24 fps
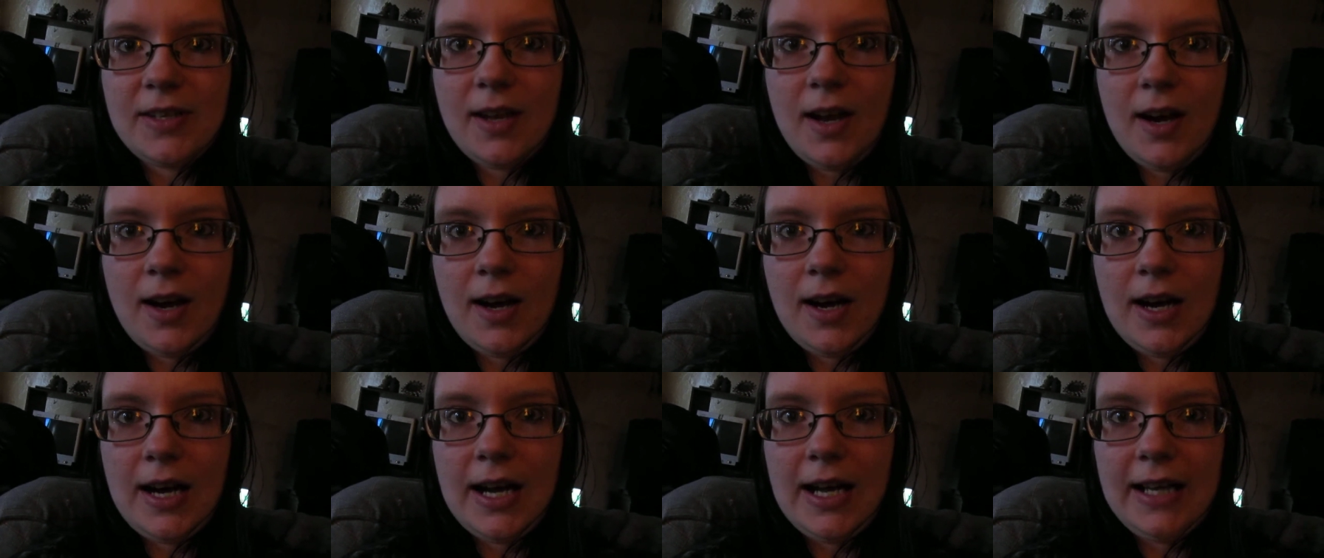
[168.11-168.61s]

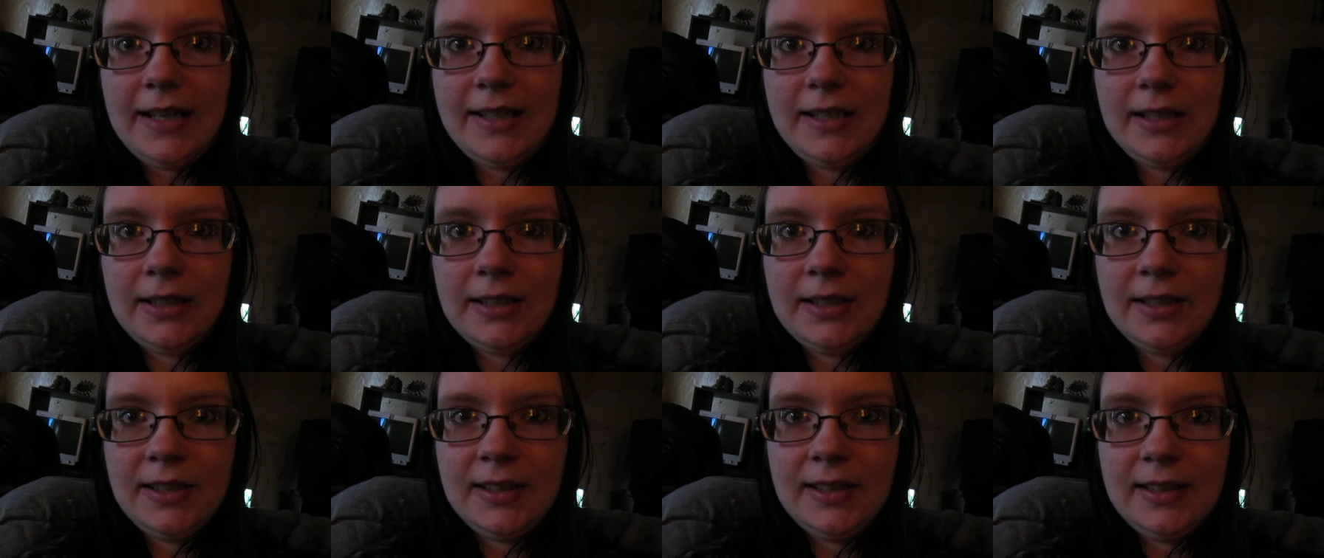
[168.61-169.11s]
hot.
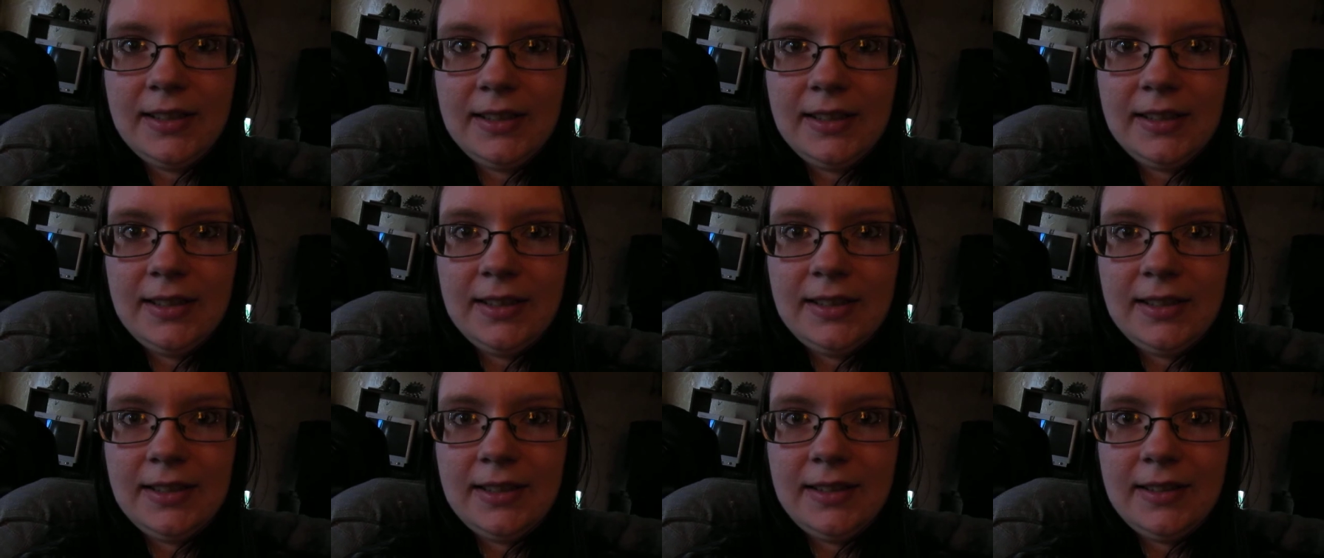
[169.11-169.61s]

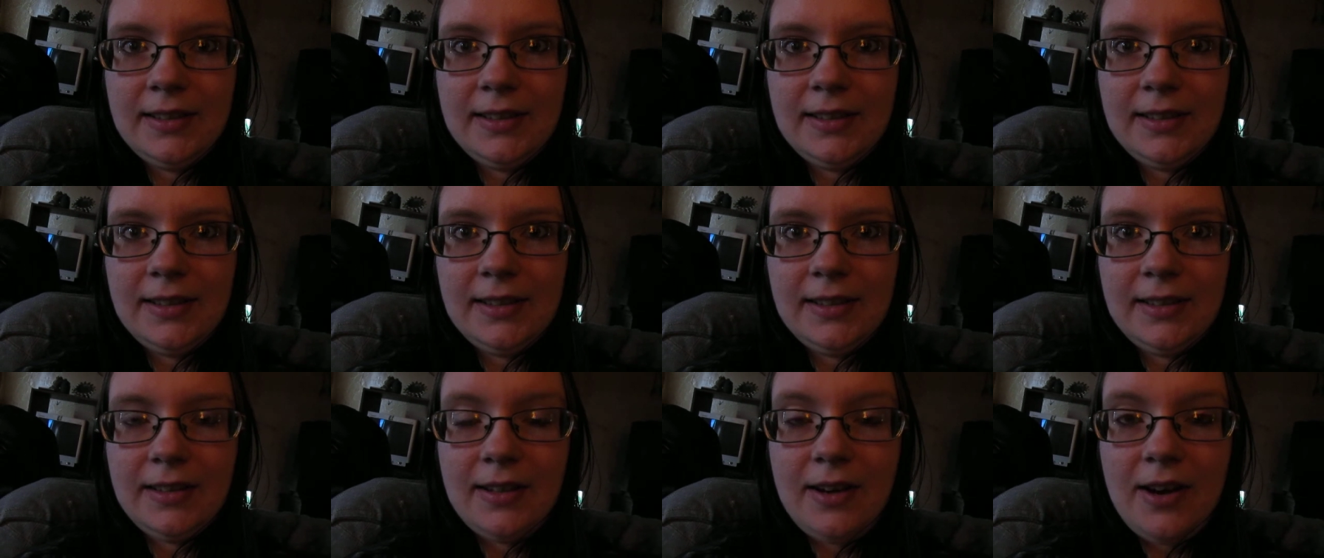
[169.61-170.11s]

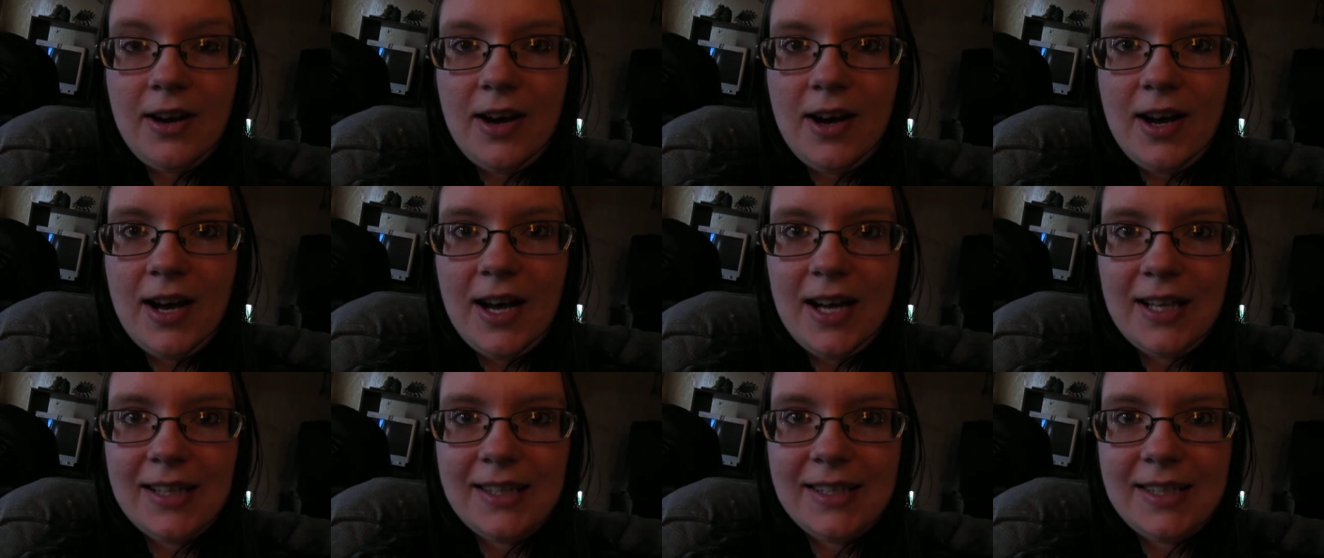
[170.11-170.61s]

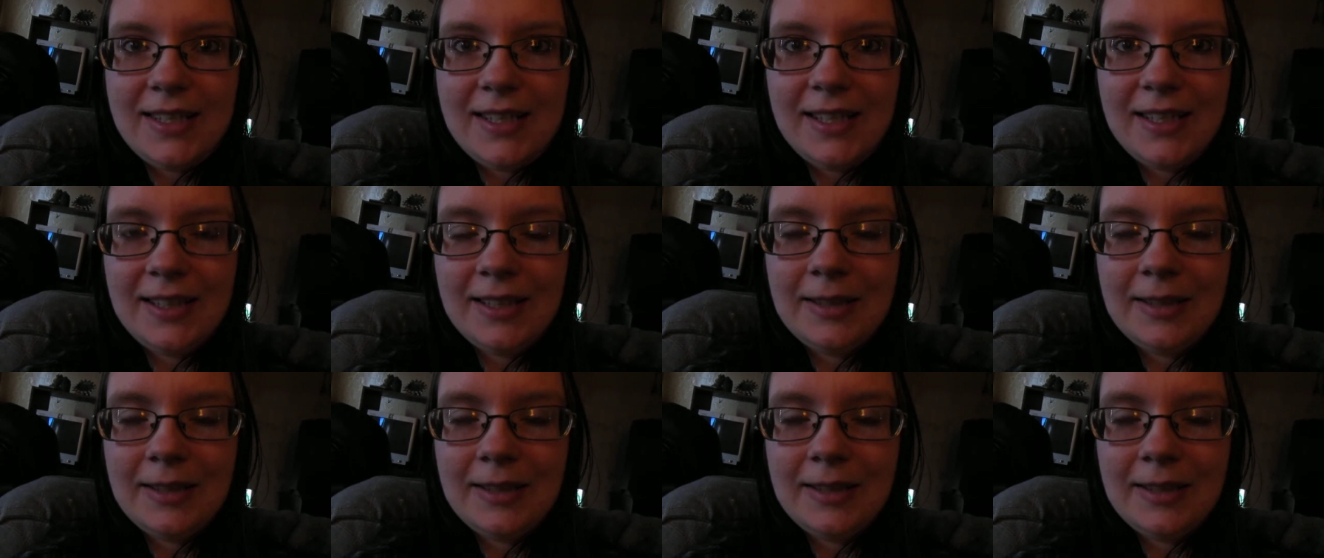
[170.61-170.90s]
Hot.